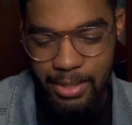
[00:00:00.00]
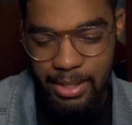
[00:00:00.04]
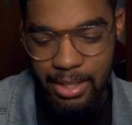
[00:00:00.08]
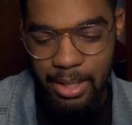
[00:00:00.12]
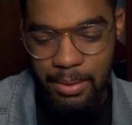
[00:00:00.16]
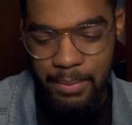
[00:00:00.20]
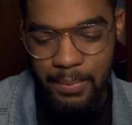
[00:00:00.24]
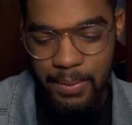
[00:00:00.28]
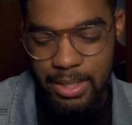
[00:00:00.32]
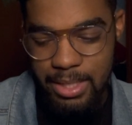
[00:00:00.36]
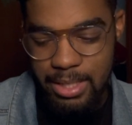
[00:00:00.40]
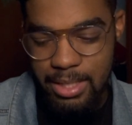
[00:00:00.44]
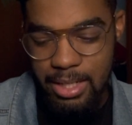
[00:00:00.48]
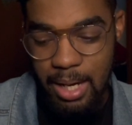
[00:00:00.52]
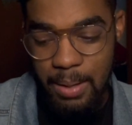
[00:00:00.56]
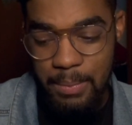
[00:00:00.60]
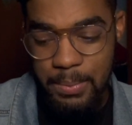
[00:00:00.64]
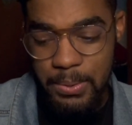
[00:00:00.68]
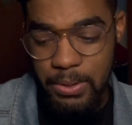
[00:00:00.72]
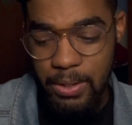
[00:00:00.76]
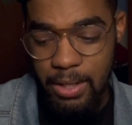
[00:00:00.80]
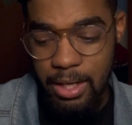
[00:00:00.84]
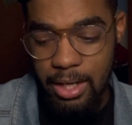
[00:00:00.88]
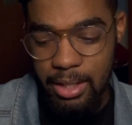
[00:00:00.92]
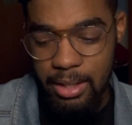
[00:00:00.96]
I'm gonna stop
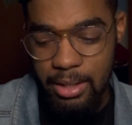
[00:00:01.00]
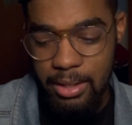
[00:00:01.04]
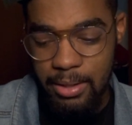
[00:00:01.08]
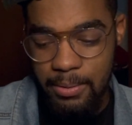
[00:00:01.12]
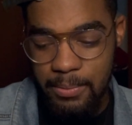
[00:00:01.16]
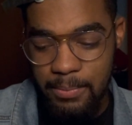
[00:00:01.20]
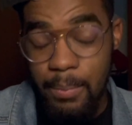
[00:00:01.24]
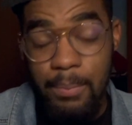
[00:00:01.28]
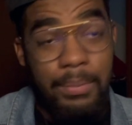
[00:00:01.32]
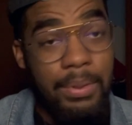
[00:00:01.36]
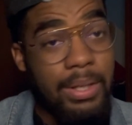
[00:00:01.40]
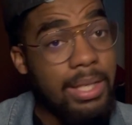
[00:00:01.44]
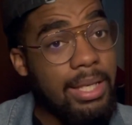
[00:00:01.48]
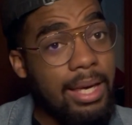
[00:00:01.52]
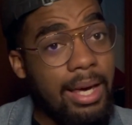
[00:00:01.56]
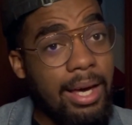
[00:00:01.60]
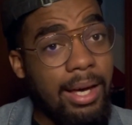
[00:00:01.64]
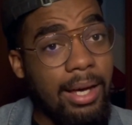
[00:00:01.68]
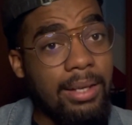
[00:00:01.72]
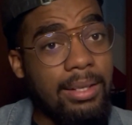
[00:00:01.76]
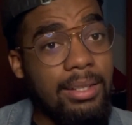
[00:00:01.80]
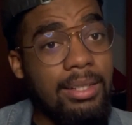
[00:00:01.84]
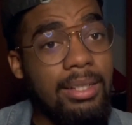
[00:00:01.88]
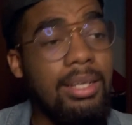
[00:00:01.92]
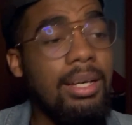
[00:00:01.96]
trying now. But yeah,
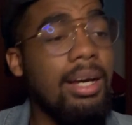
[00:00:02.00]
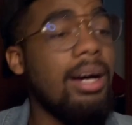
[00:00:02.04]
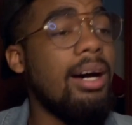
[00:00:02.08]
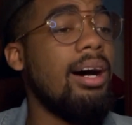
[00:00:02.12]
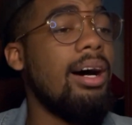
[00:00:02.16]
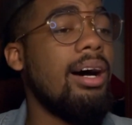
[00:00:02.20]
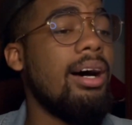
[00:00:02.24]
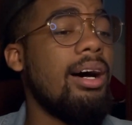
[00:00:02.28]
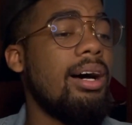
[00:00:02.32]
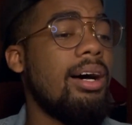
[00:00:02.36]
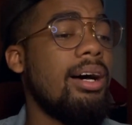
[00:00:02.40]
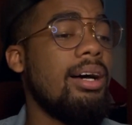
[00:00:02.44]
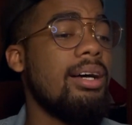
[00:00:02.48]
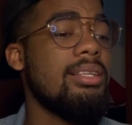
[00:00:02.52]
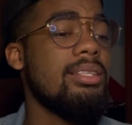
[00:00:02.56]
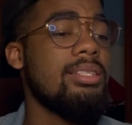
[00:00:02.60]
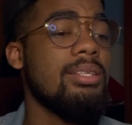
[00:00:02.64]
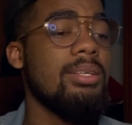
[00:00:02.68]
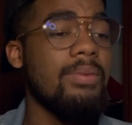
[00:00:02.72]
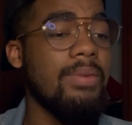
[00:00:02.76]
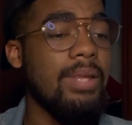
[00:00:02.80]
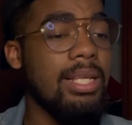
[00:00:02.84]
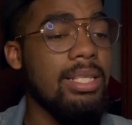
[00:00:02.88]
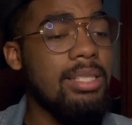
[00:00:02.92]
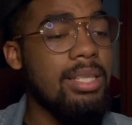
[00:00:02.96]
uh,
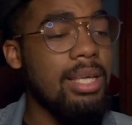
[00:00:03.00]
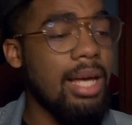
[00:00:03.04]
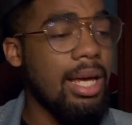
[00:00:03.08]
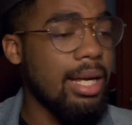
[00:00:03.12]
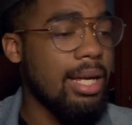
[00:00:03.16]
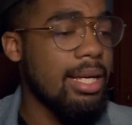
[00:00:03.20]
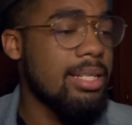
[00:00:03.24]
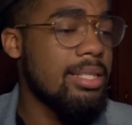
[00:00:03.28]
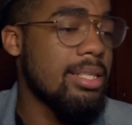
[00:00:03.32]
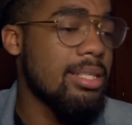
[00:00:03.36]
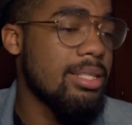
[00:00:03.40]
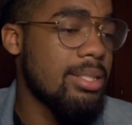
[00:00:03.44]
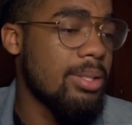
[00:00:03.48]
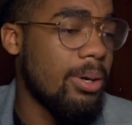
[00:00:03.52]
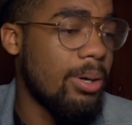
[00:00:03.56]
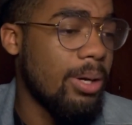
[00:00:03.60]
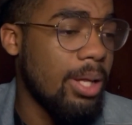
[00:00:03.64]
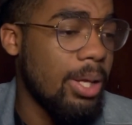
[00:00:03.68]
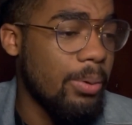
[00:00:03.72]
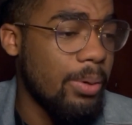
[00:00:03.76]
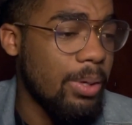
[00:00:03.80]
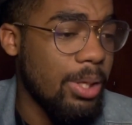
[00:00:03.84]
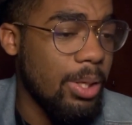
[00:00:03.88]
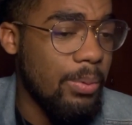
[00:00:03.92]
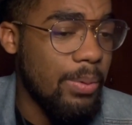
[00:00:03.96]
so that's I guess that's all I
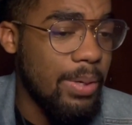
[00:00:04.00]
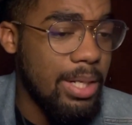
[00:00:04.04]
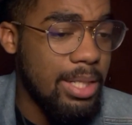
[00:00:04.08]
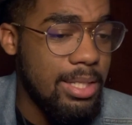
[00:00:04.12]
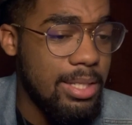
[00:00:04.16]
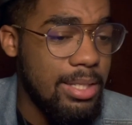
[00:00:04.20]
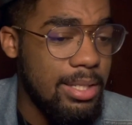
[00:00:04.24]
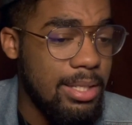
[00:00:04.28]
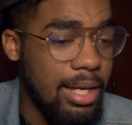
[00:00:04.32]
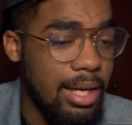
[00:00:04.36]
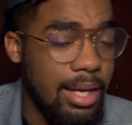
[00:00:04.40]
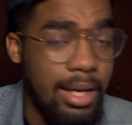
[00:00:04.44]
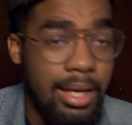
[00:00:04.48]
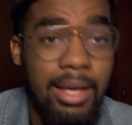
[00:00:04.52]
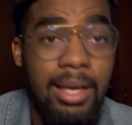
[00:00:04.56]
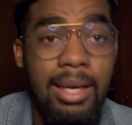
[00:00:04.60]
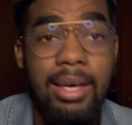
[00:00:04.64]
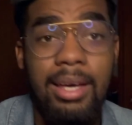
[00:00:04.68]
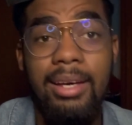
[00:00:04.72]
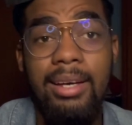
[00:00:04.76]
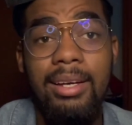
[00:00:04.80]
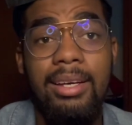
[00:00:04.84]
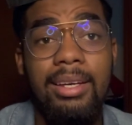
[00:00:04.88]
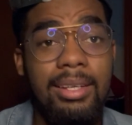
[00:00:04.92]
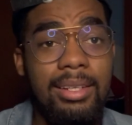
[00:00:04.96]
really wanted to say.
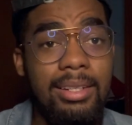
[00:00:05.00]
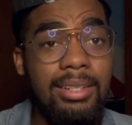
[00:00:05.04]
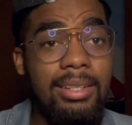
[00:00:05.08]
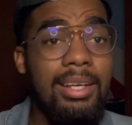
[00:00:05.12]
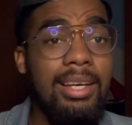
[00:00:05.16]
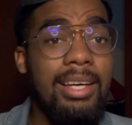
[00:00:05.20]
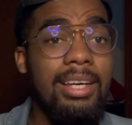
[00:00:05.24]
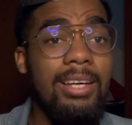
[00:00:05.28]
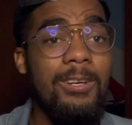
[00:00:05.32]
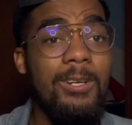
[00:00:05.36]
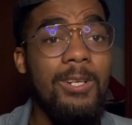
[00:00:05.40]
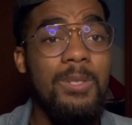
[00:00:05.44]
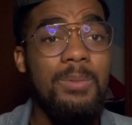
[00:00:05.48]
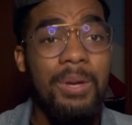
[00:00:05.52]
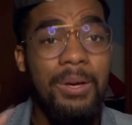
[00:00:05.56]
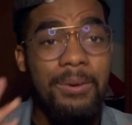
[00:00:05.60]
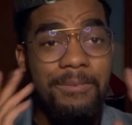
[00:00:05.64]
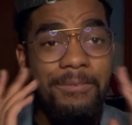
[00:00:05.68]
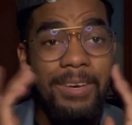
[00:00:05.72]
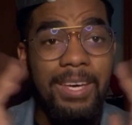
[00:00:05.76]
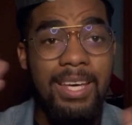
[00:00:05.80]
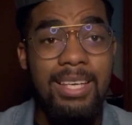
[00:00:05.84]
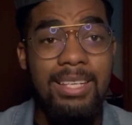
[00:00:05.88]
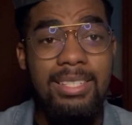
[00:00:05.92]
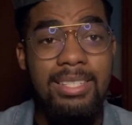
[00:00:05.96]
Again, here's my
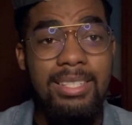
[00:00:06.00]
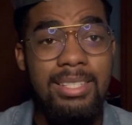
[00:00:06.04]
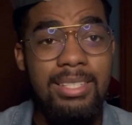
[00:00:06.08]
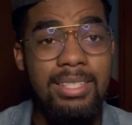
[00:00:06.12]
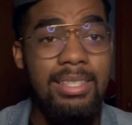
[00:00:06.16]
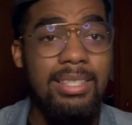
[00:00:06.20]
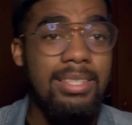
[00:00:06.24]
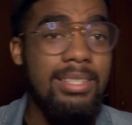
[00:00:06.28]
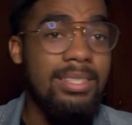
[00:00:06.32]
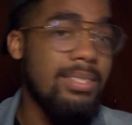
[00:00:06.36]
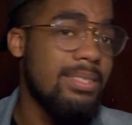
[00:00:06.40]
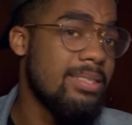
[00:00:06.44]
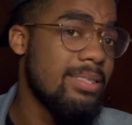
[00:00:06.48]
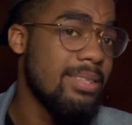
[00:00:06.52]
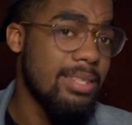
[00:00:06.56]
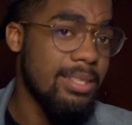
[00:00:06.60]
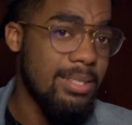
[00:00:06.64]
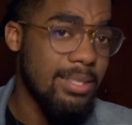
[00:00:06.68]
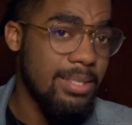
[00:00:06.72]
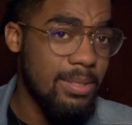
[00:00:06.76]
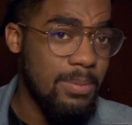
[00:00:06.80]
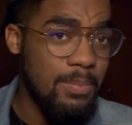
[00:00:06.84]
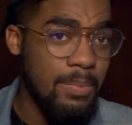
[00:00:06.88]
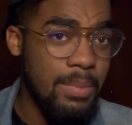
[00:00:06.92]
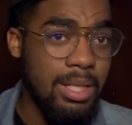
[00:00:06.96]
face. This is this
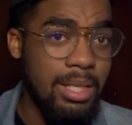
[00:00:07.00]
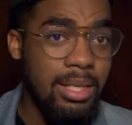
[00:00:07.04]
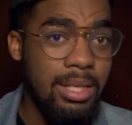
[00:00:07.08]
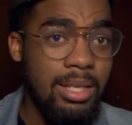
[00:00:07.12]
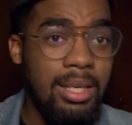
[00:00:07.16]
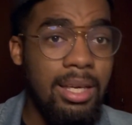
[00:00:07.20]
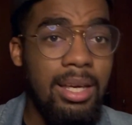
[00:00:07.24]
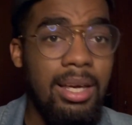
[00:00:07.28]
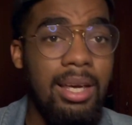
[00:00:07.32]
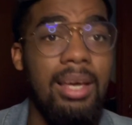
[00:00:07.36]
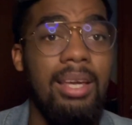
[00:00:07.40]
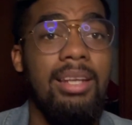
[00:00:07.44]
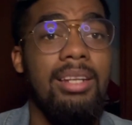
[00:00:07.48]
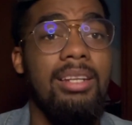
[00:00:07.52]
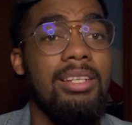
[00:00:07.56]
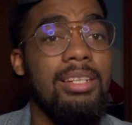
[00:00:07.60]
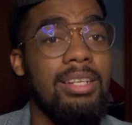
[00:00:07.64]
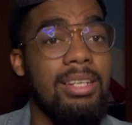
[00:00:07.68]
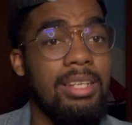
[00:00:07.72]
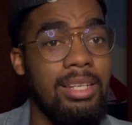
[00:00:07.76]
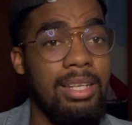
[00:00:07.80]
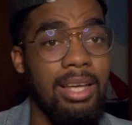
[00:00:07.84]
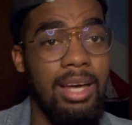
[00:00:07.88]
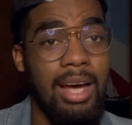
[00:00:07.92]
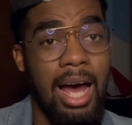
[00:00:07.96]
is me.
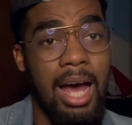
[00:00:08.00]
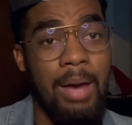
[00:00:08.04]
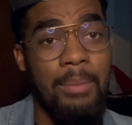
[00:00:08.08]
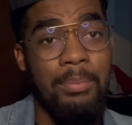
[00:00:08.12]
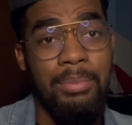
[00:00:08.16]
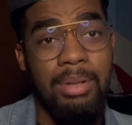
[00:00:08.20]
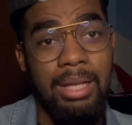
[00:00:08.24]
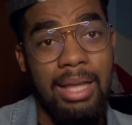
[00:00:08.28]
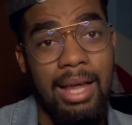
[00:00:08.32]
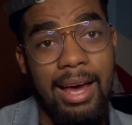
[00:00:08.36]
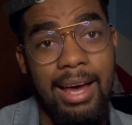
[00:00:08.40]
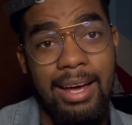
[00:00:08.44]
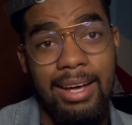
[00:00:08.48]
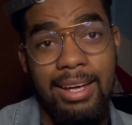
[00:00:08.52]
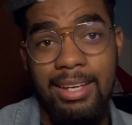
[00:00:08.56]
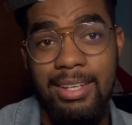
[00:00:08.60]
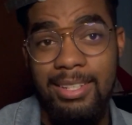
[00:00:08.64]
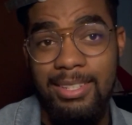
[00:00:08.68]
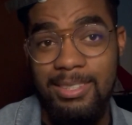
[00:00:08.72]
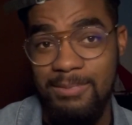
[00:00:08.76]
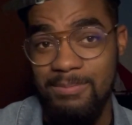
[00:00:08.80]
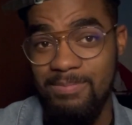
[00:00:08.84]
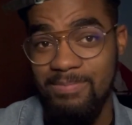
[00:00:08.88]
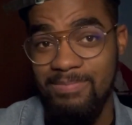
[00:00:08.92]
Did I'm black.